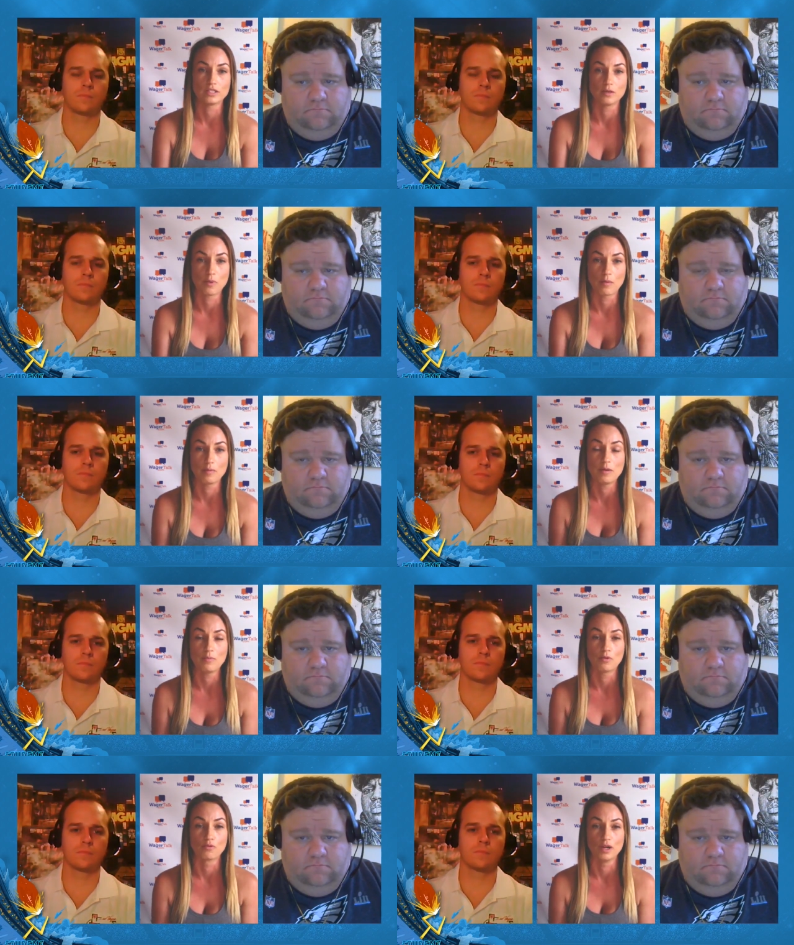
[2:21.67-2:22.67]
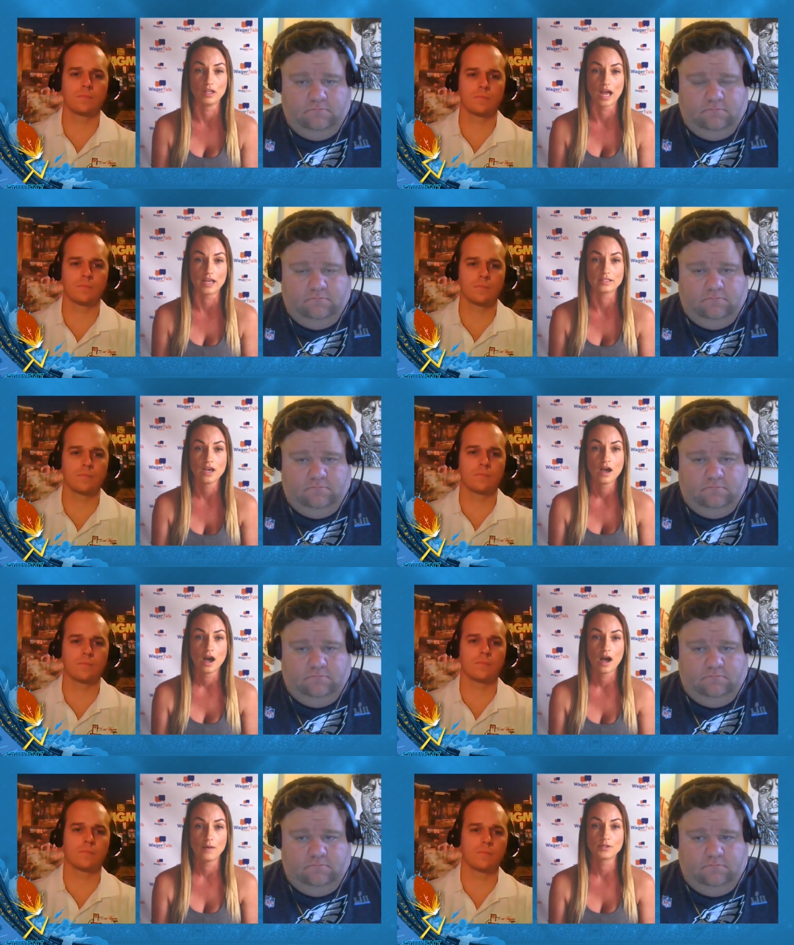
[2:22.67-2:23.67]
Speaker 1: points than probably people realize.
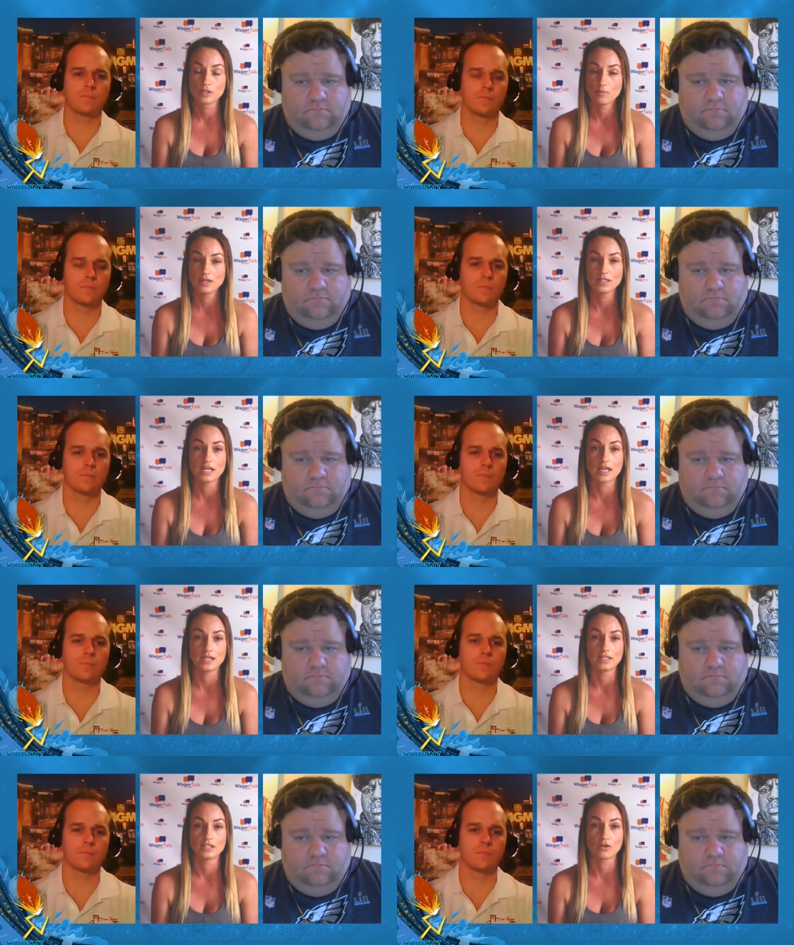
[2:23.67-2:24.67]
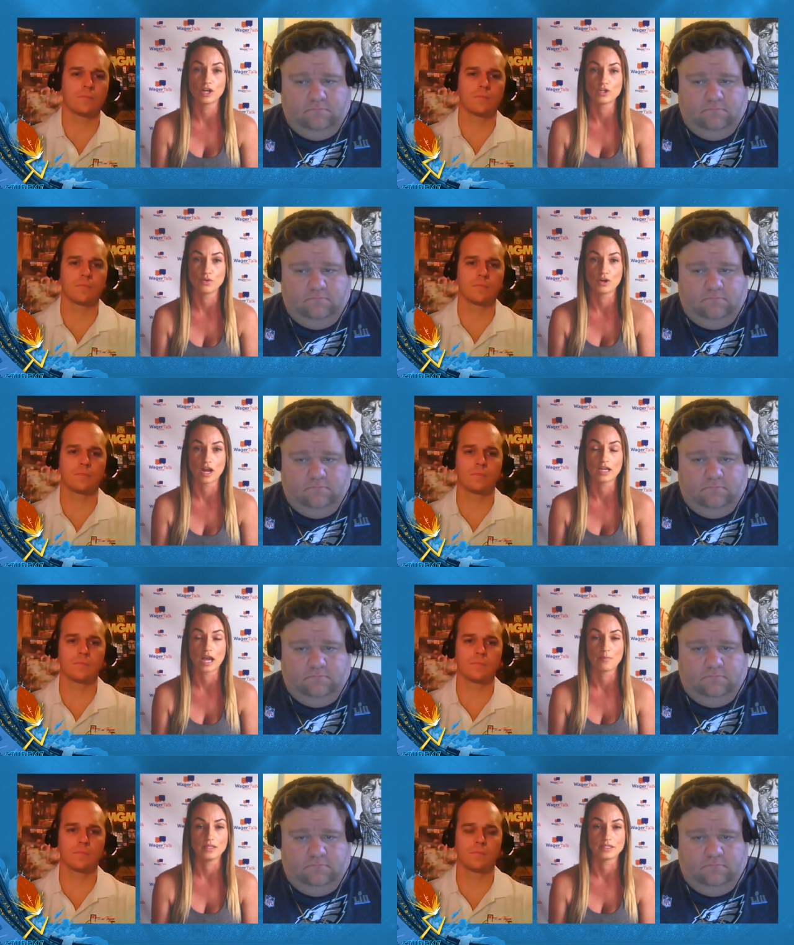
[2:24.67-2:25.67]
So something to take into consideration when you're
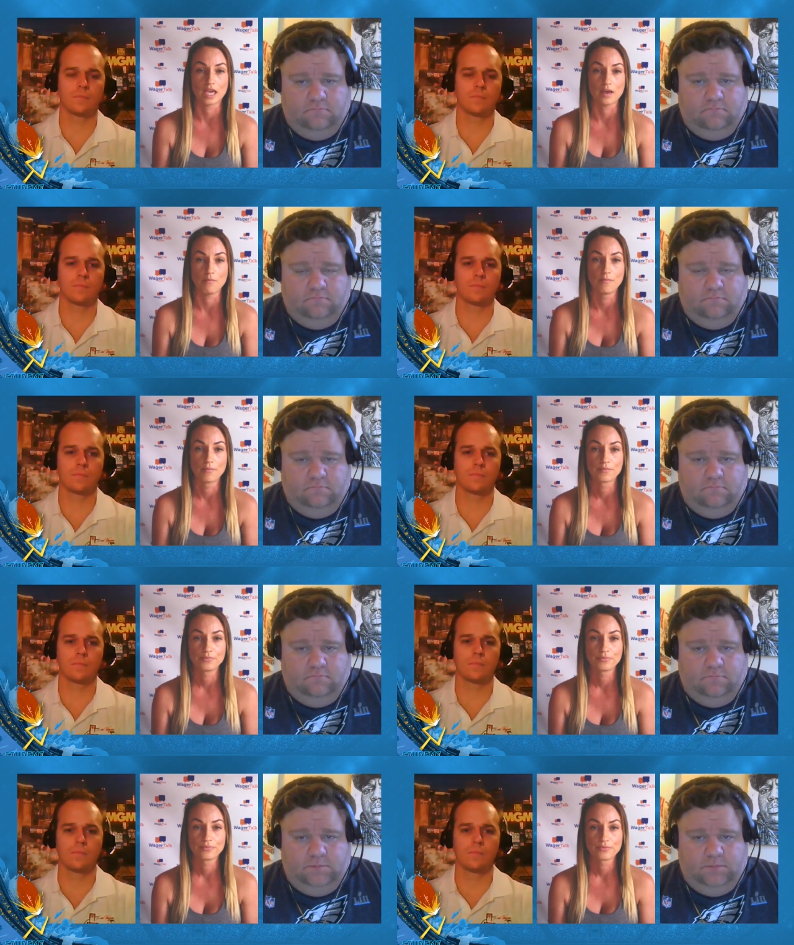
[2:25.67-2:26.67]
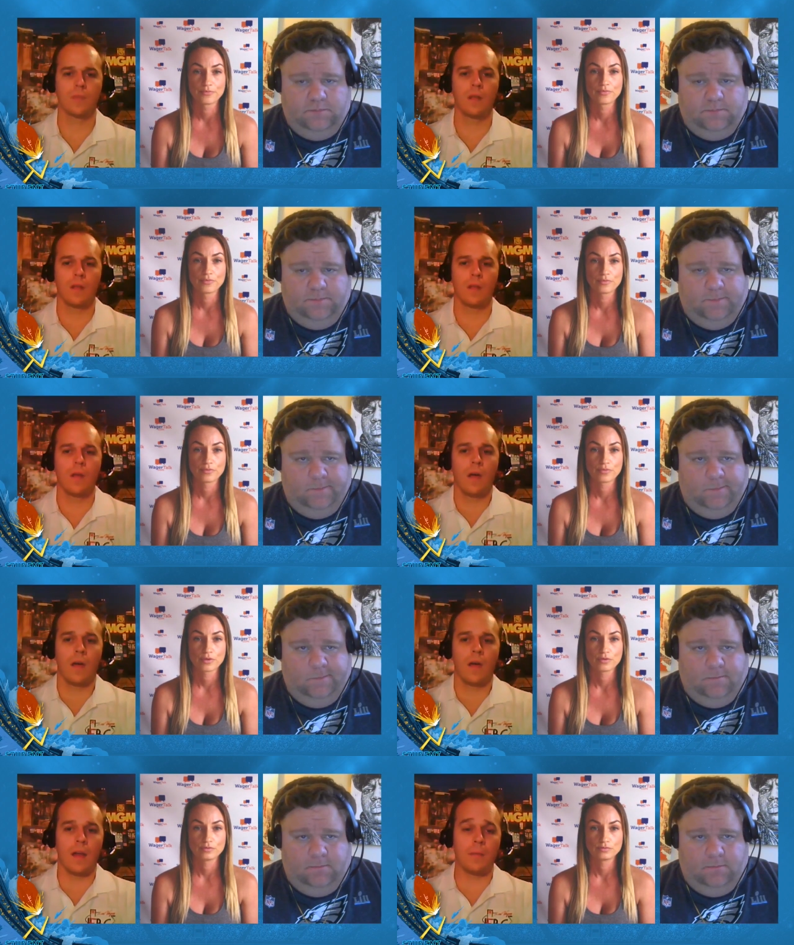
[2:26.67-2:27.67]
handicapping this game.
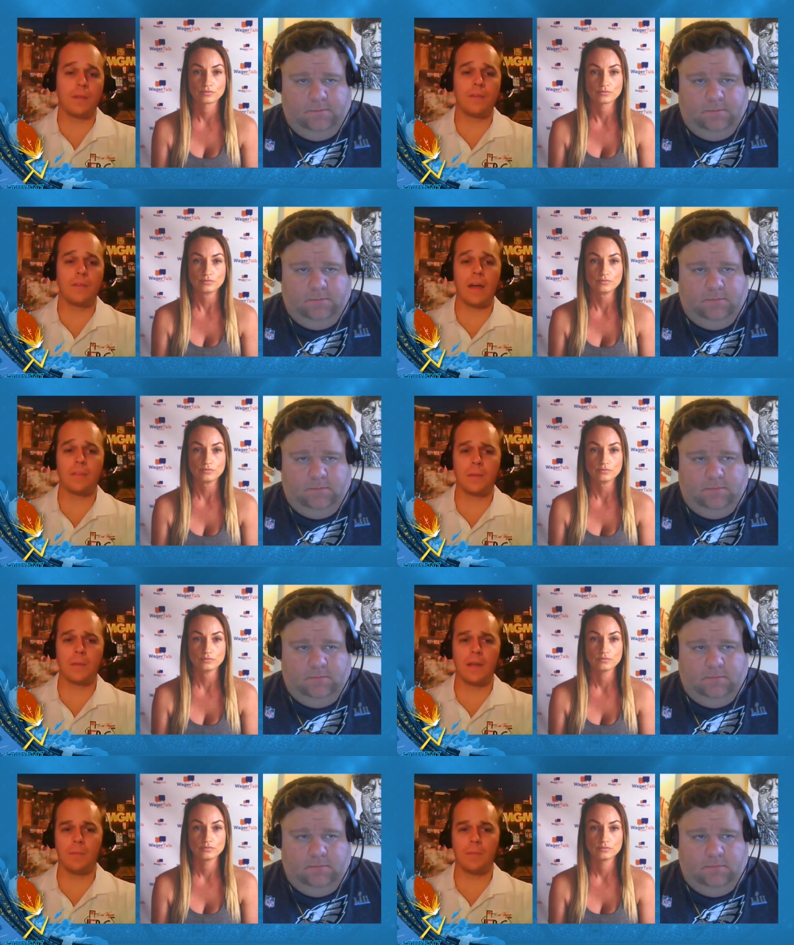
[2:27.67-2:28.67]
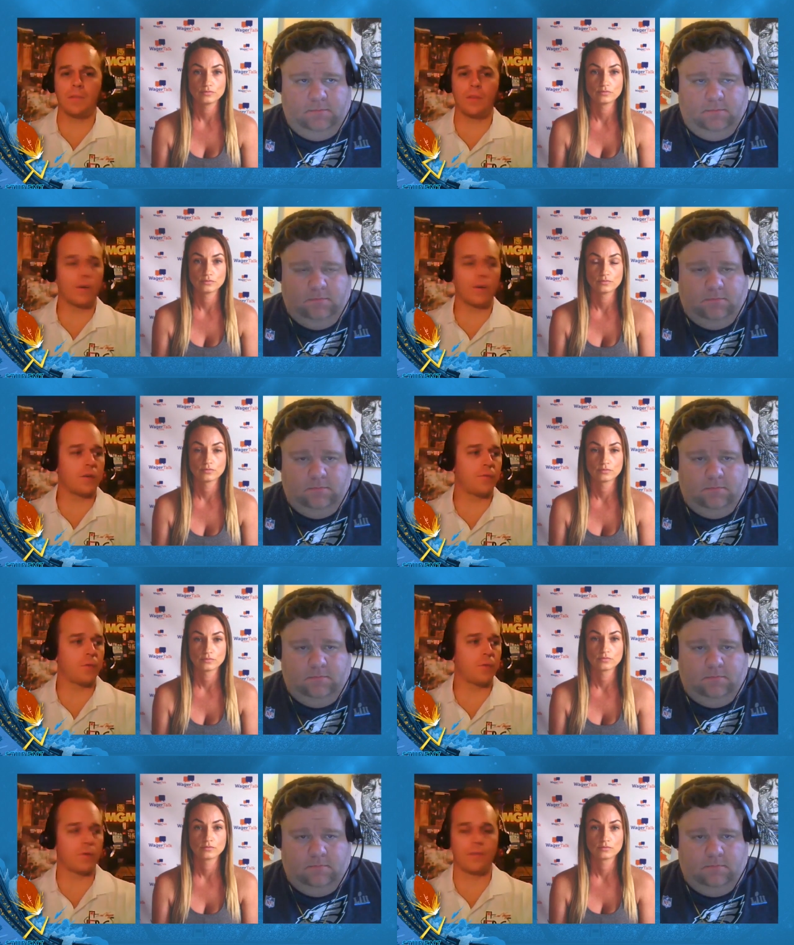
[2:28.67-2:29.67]
Speaker 2: And I believe he has been named the starter
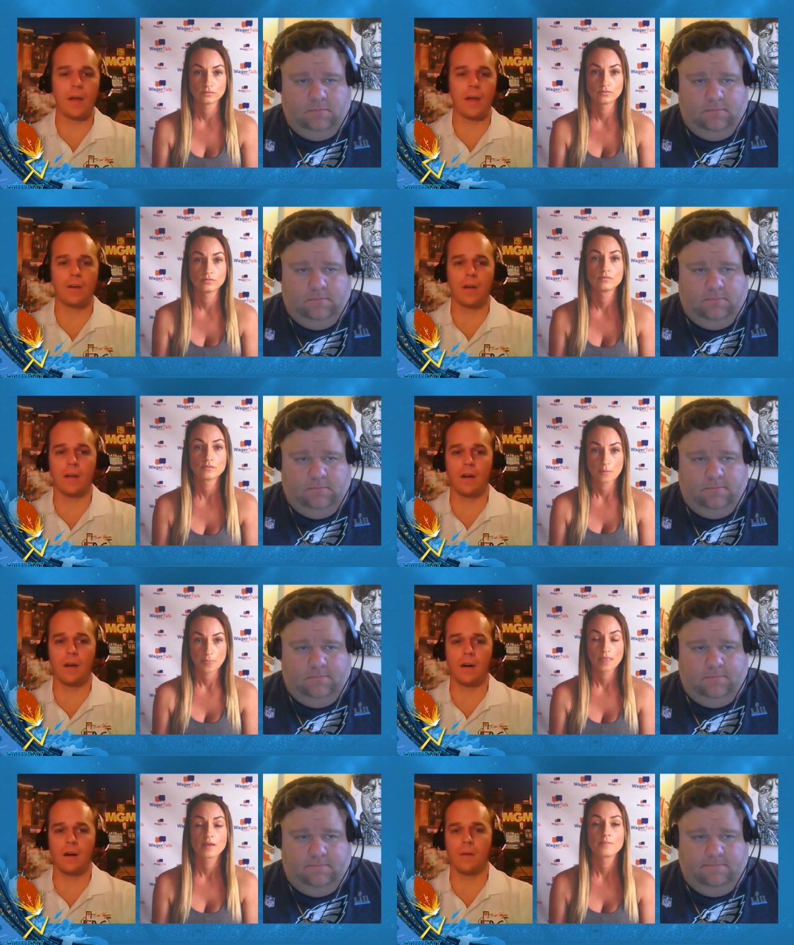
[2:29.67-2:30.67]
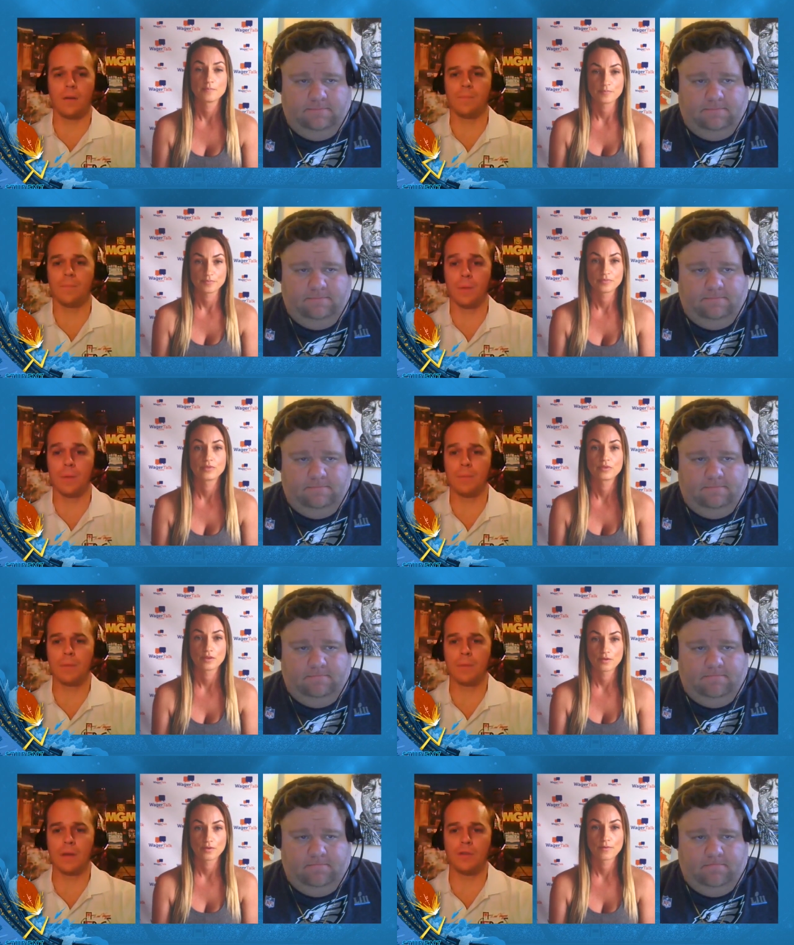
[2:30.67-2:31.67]
for Saturday. But big
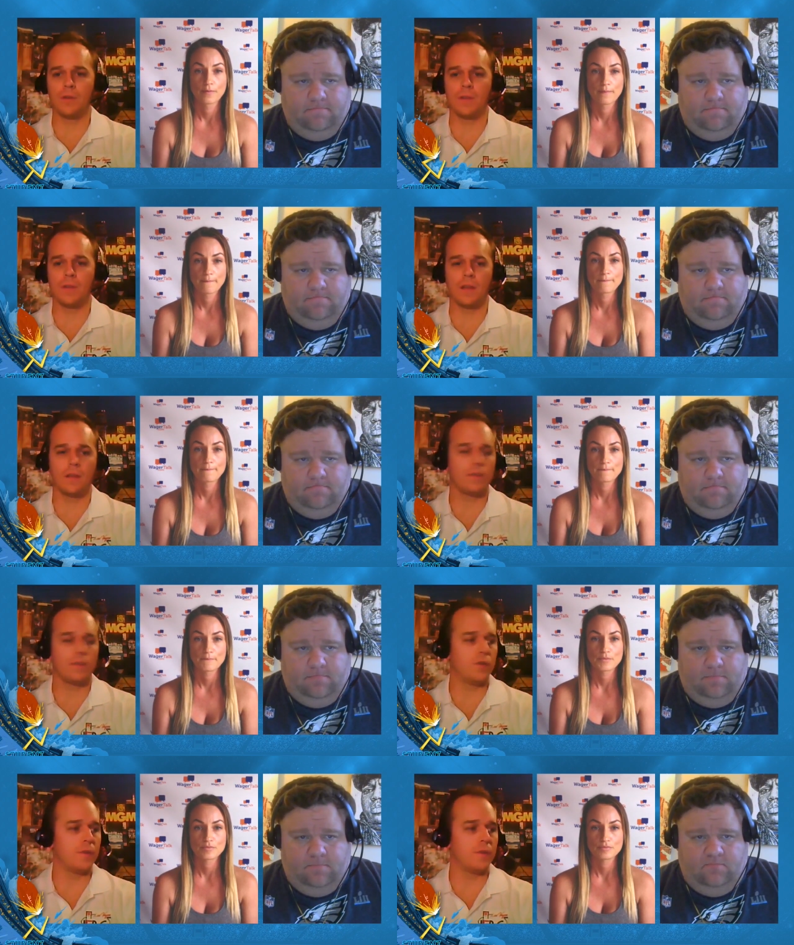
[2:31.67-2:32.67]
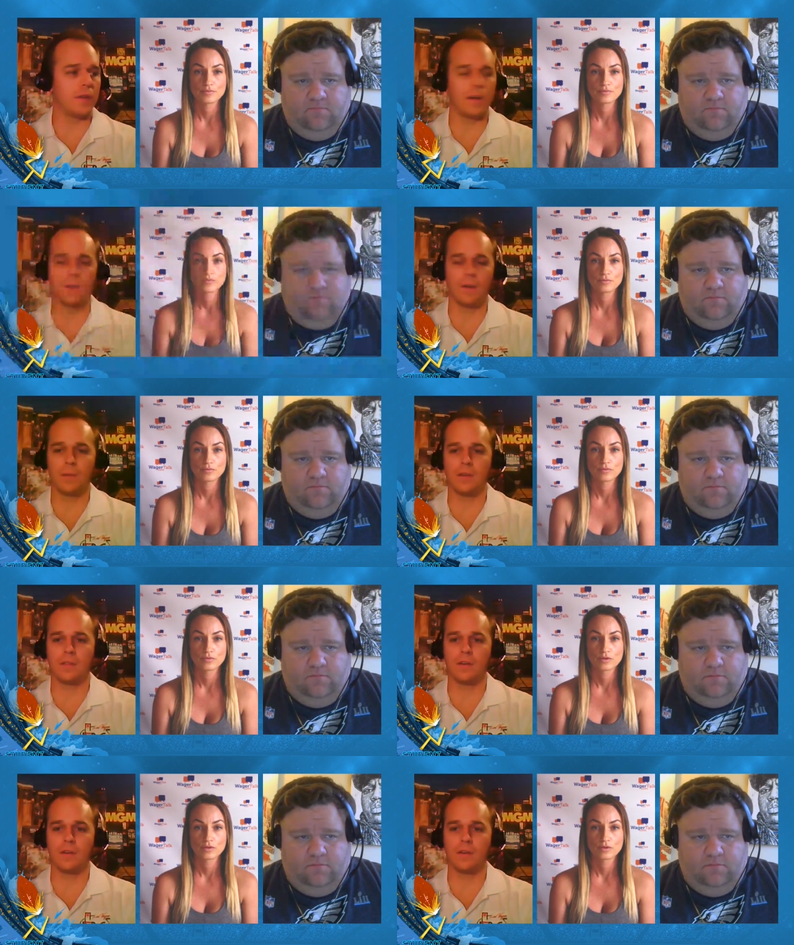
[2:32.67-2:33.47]
man, do you have any opinion